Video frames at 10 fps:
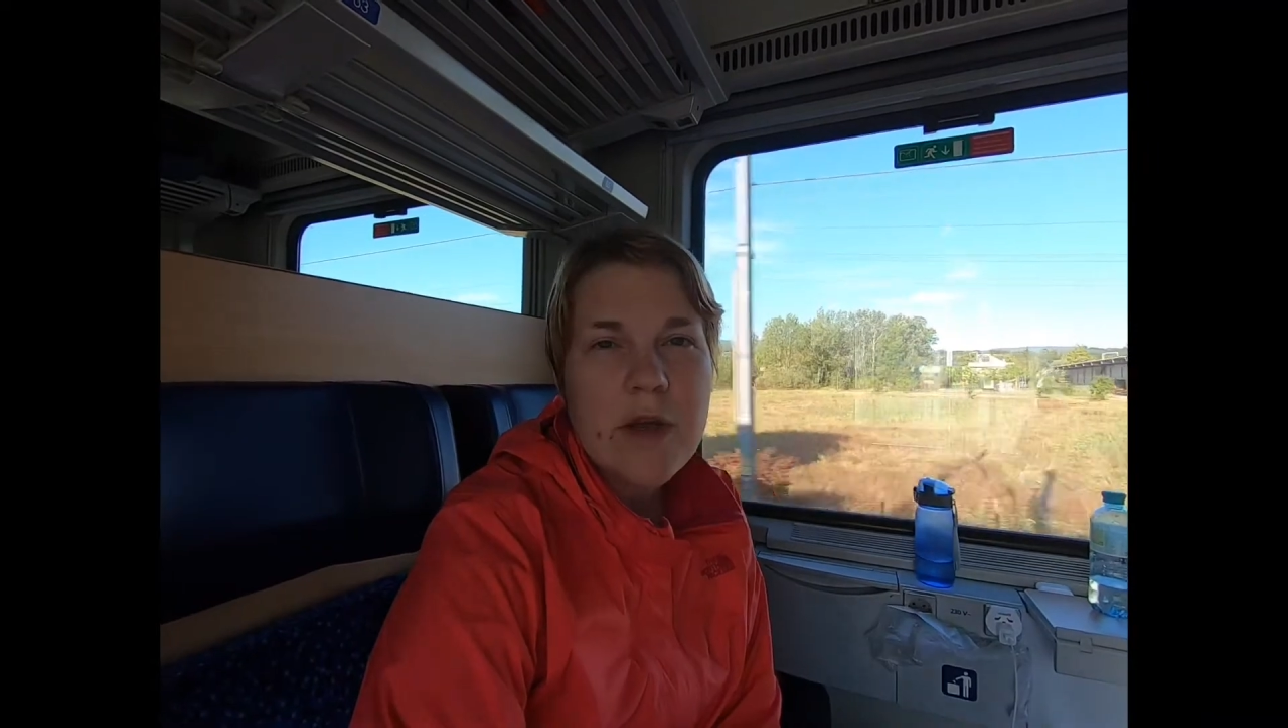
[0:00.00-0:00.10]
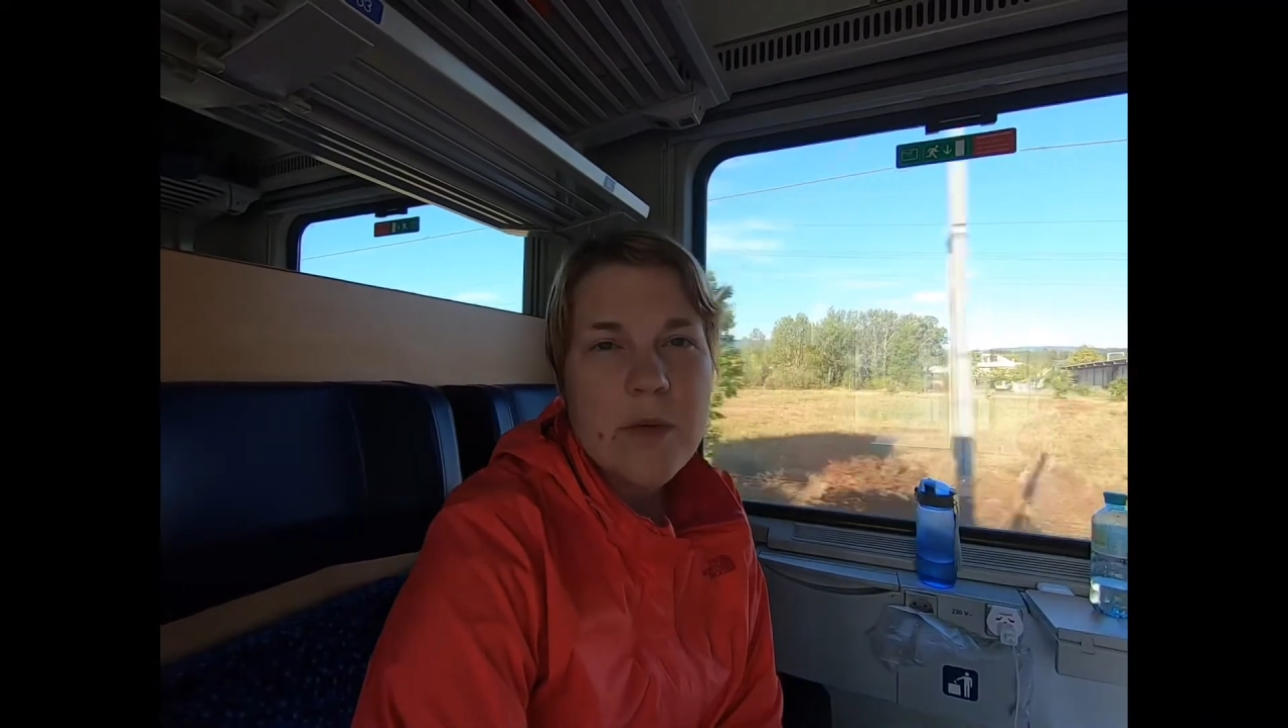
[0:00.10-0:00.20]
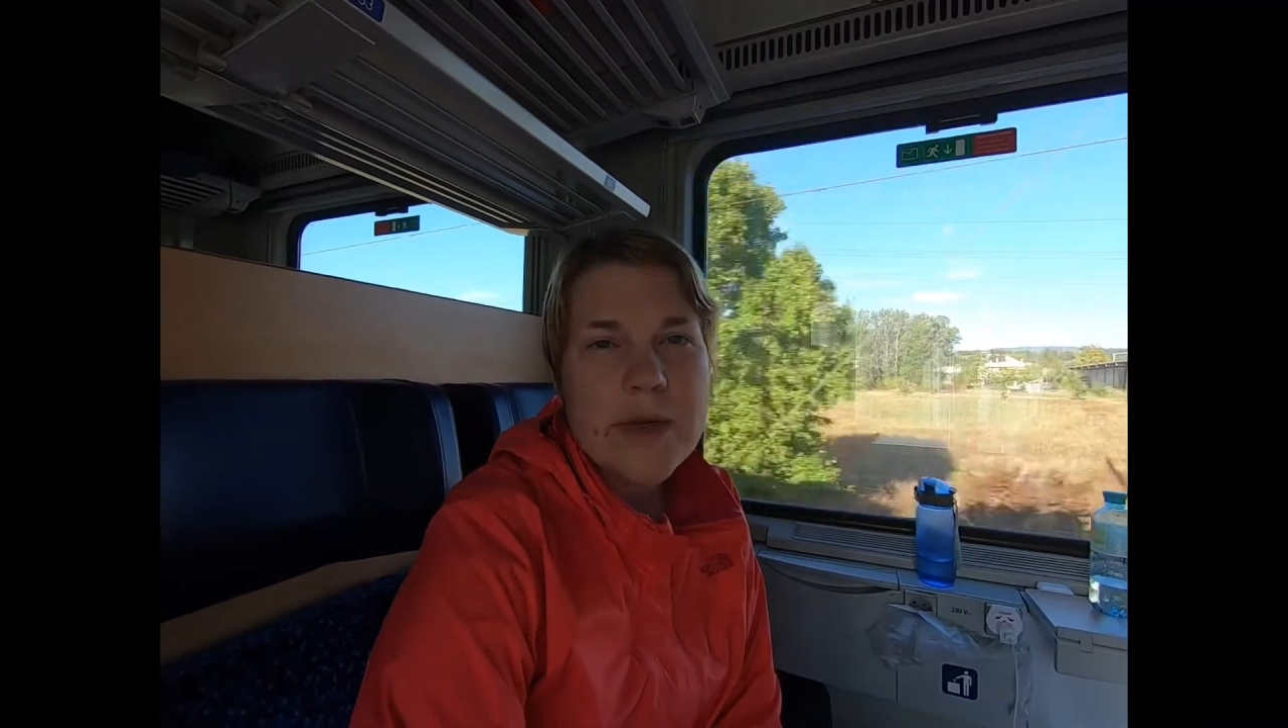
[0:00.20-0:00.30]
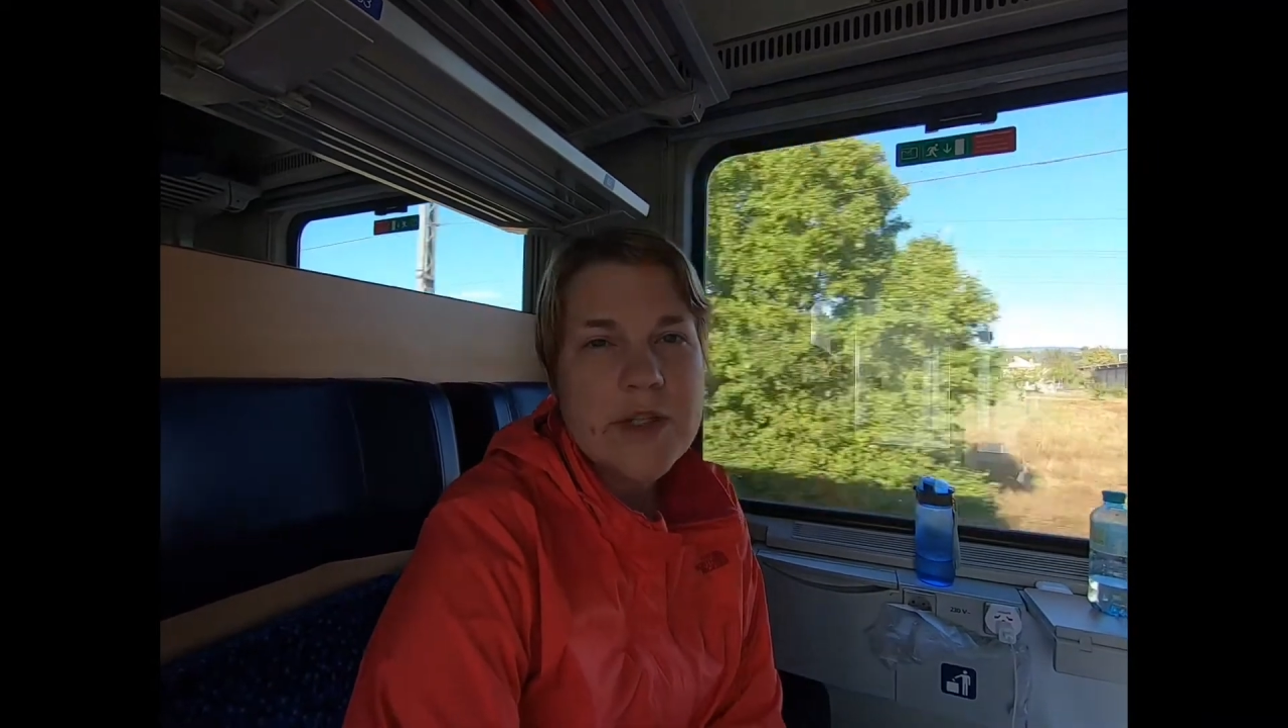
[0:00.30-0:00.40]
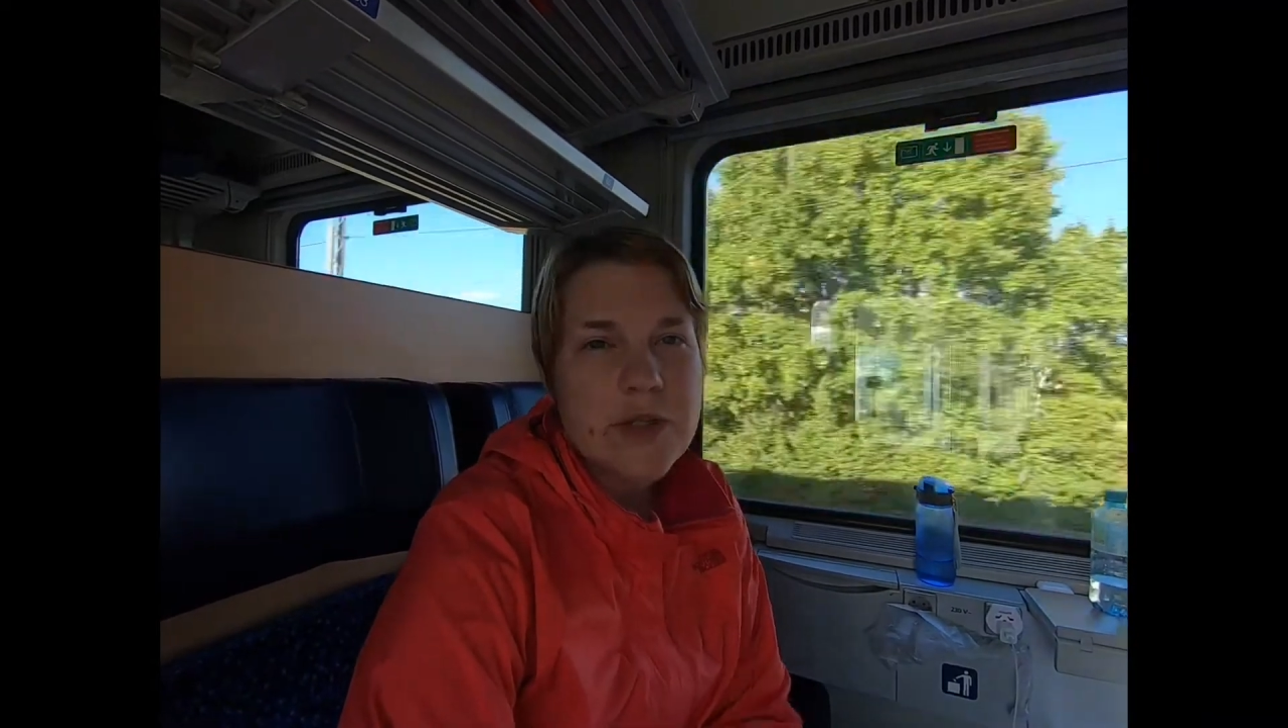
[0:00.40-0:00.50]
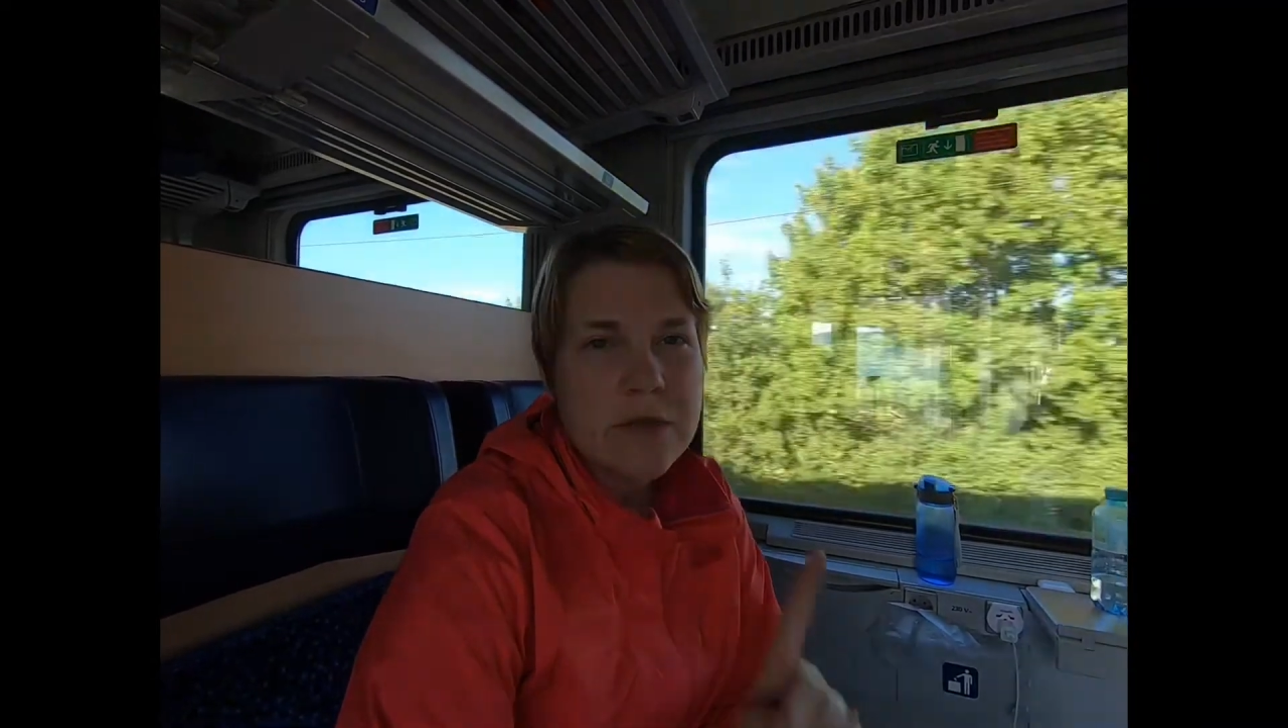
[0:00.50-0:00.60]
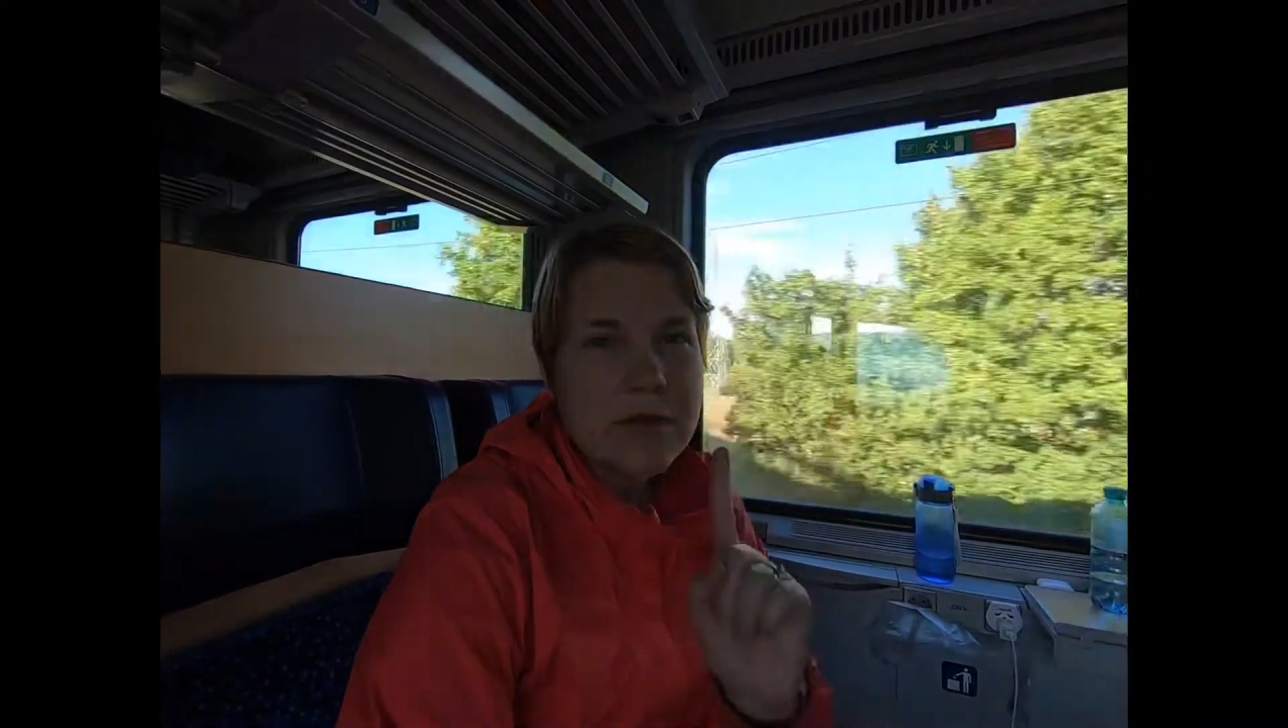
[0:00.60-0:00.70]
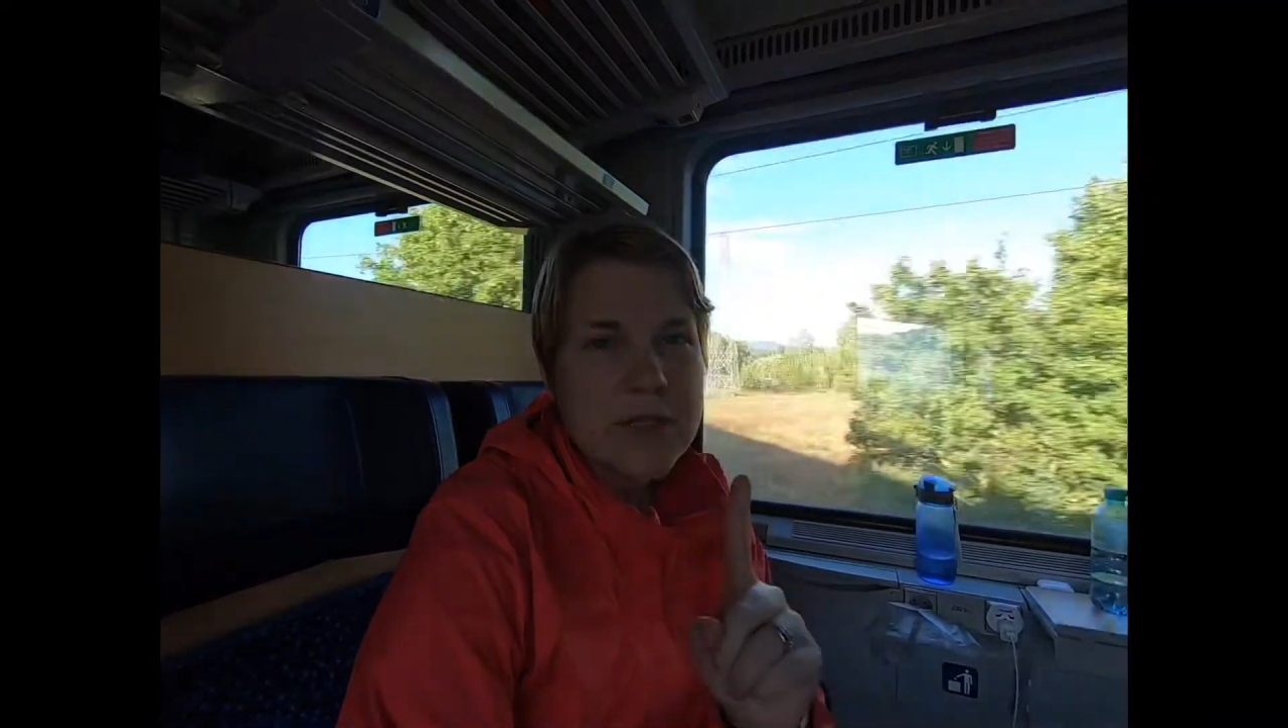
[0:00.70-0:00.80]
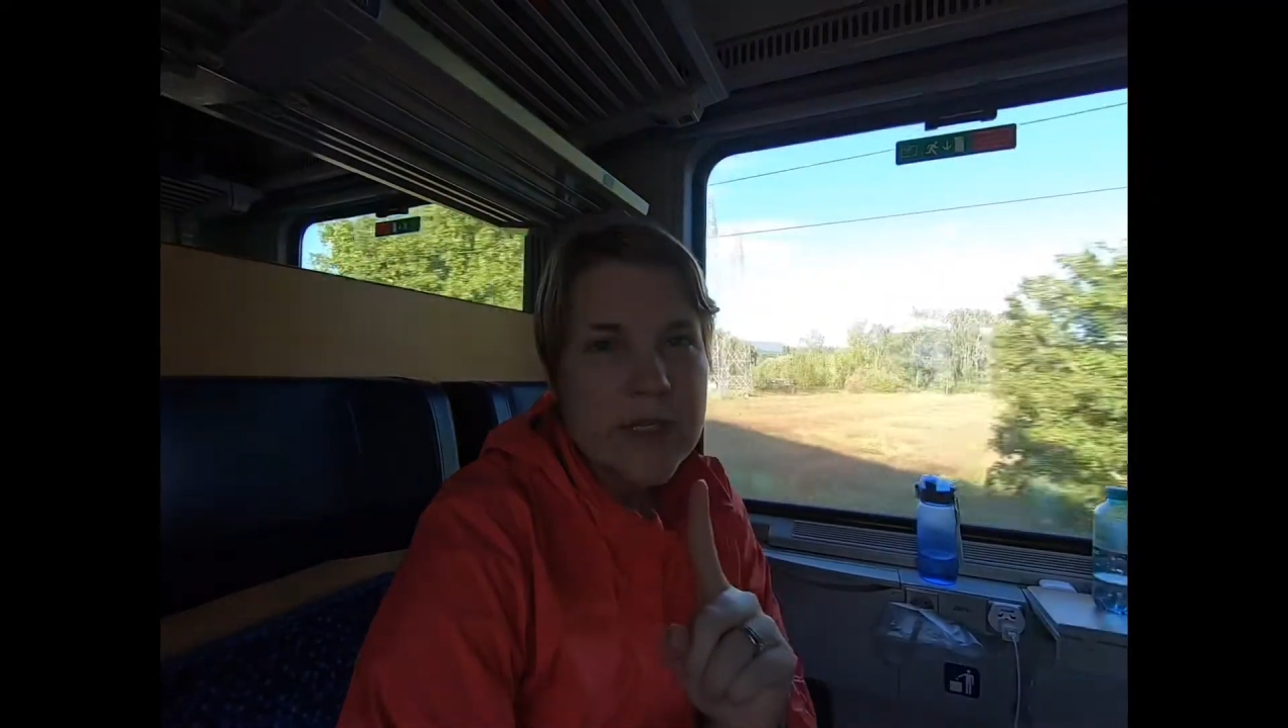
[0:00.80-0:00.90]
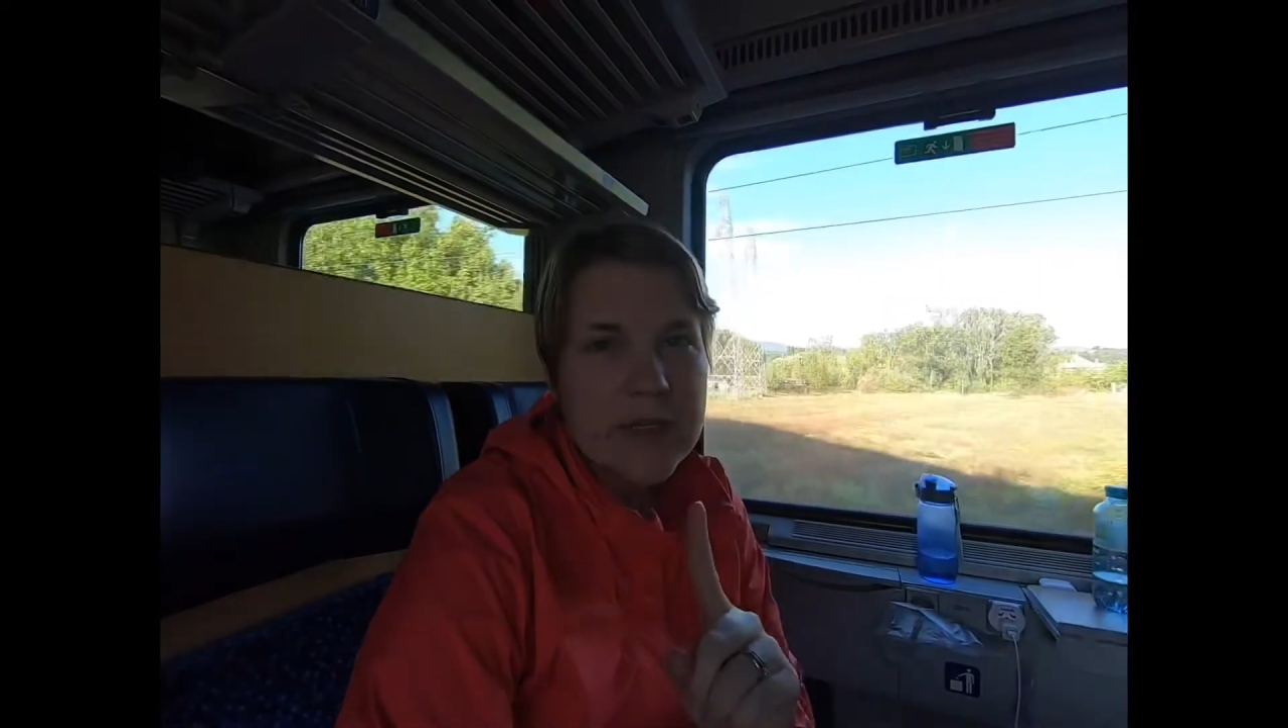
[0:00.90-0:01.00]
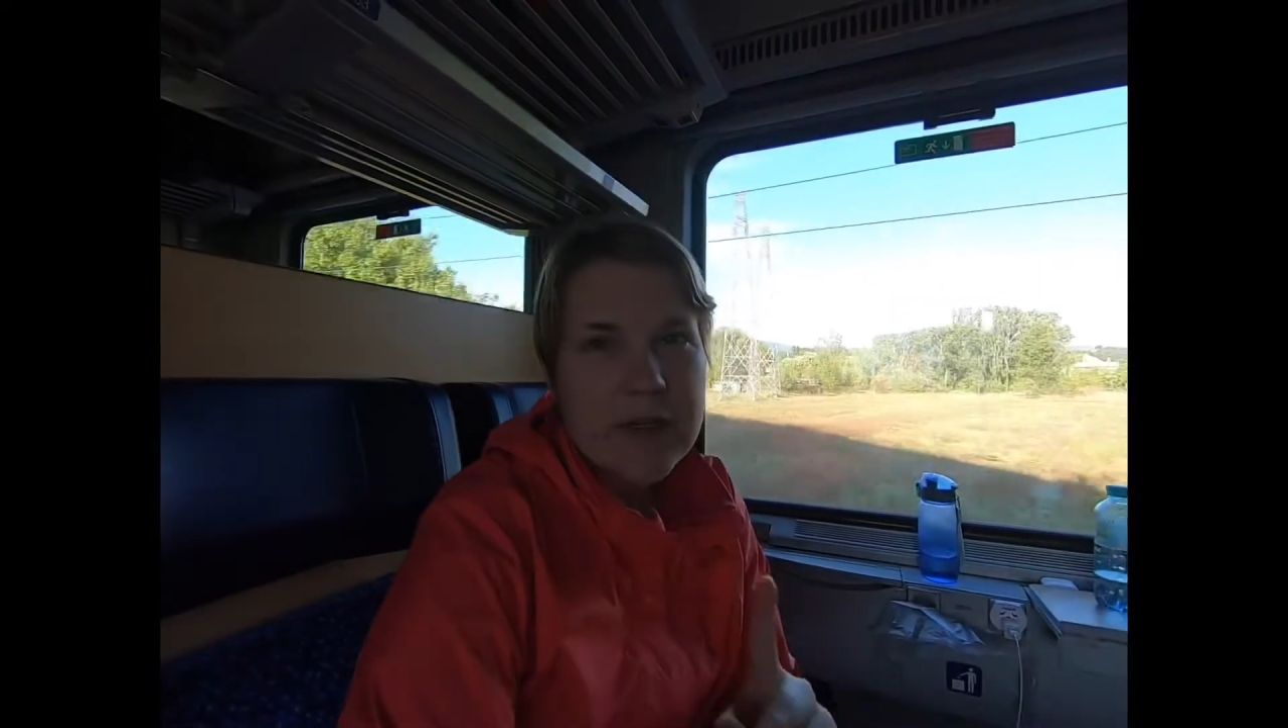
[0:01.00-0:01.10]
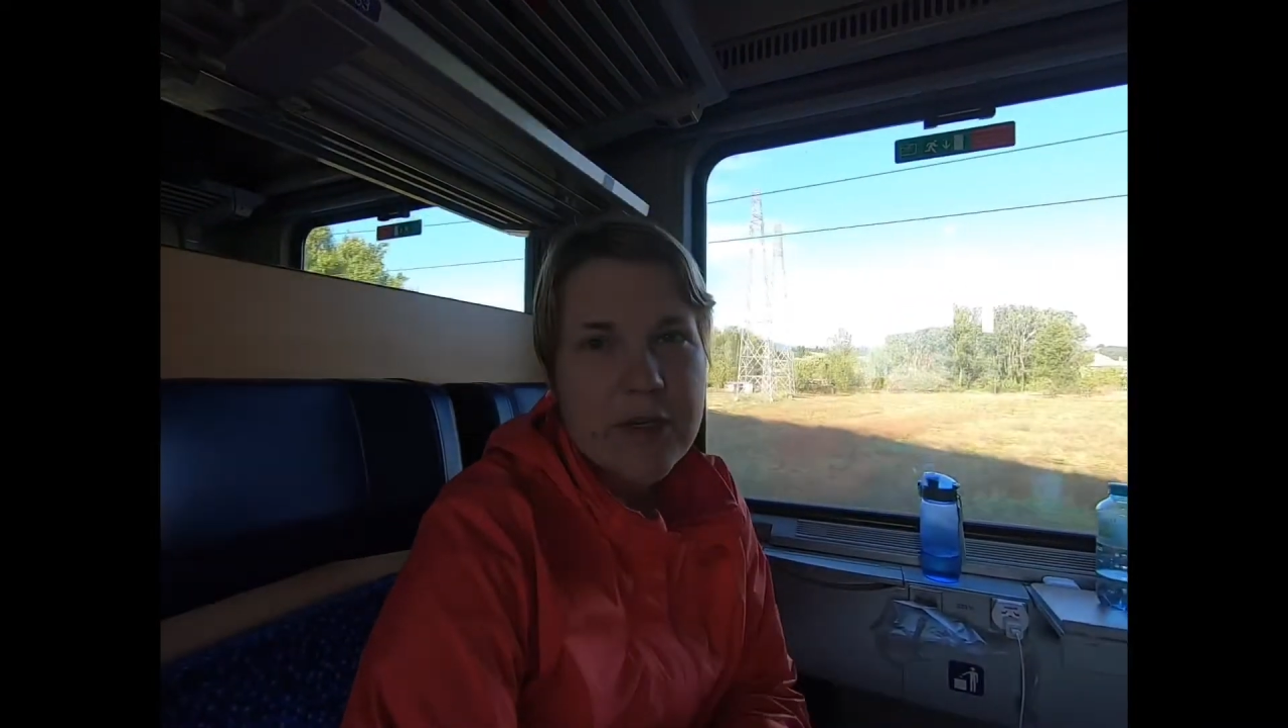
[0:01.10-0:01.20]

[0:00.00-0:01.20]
which technically